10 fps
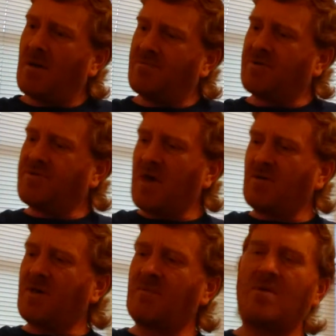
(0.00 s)
the tail
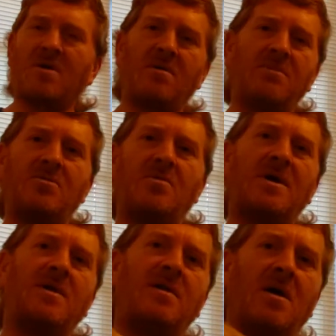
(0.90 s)
that we're going to be
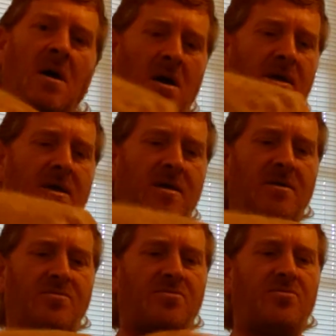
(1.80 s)
doing
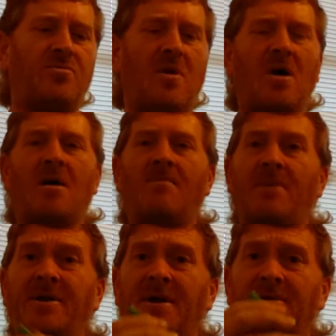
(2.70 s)
in
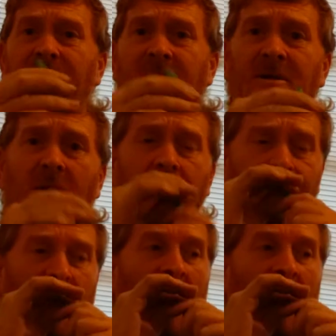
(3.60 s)
Monday's video